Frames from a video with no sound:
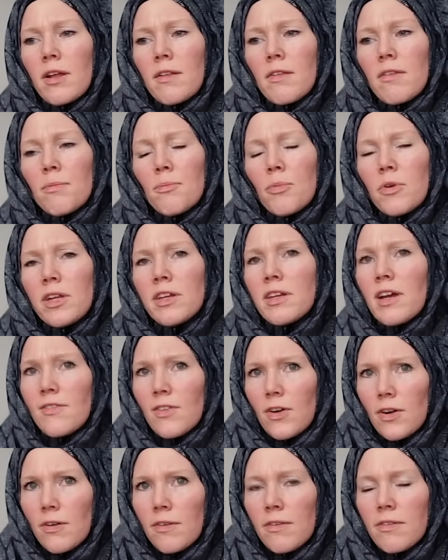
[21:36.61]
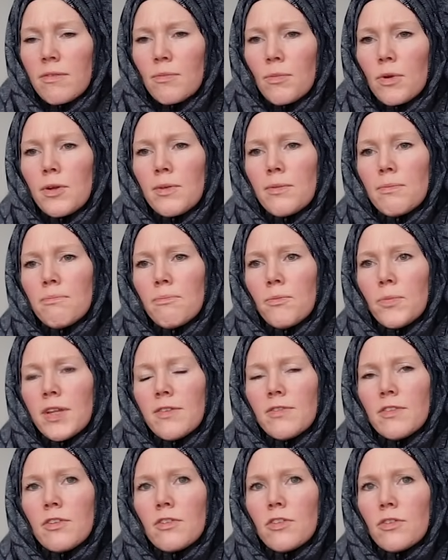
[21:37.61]
It's pretty diverse. We
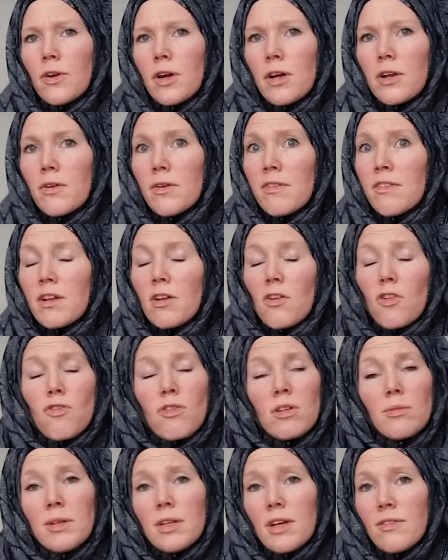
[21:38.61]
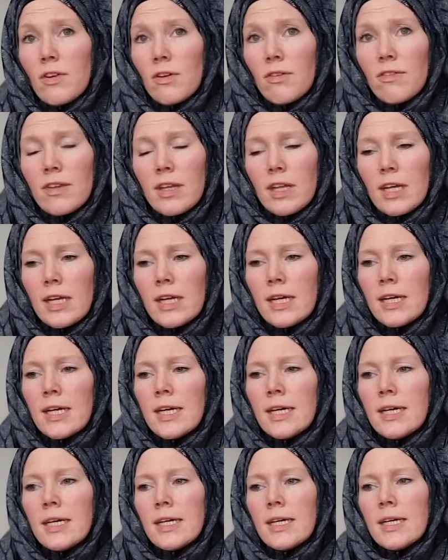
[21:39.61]
lived in Toronto. It's an extremely diverse city.
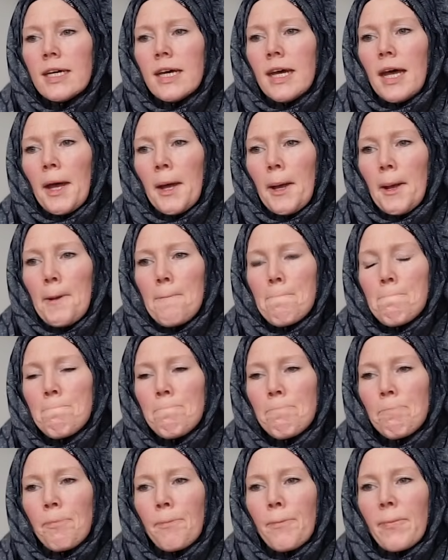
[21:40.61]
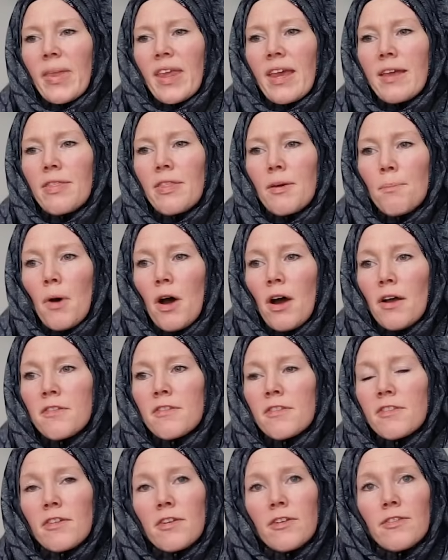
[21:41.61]
The
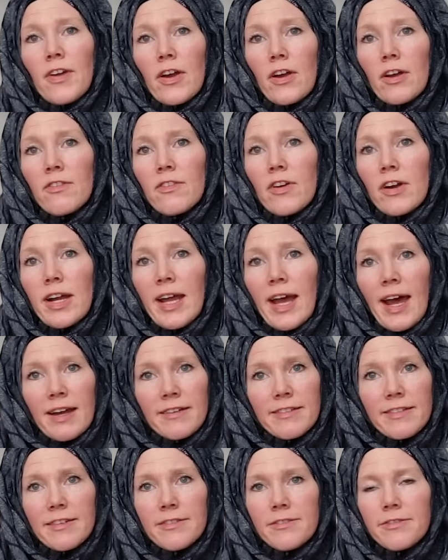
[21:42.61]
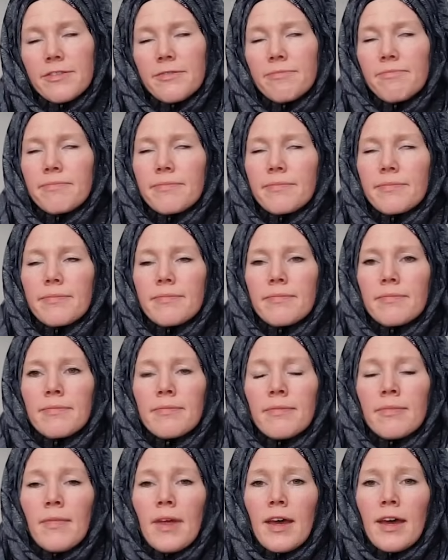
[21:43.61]
mosques are very, very active.
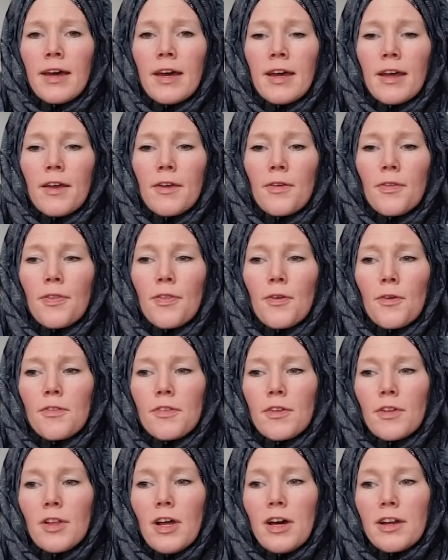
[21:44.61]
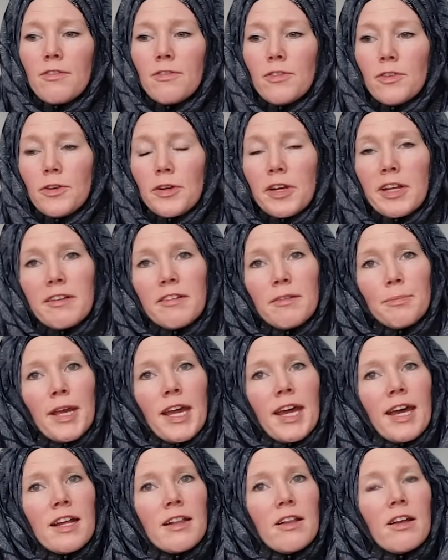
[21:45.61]
There's a lot of learning to be
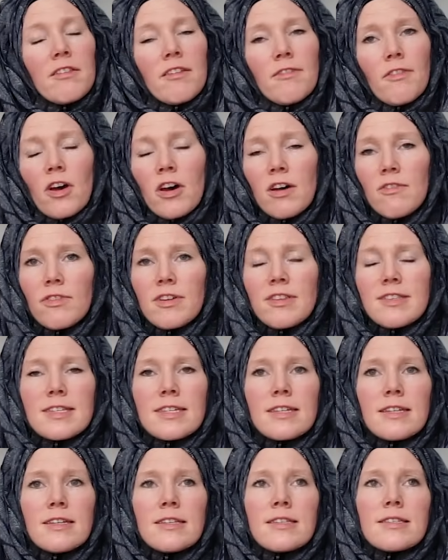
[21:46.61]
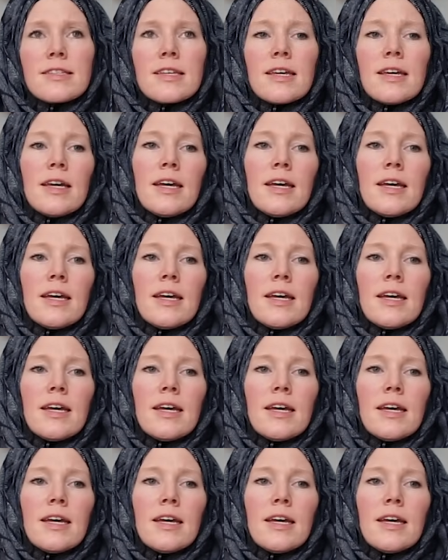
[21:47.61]
had, lots of conferences.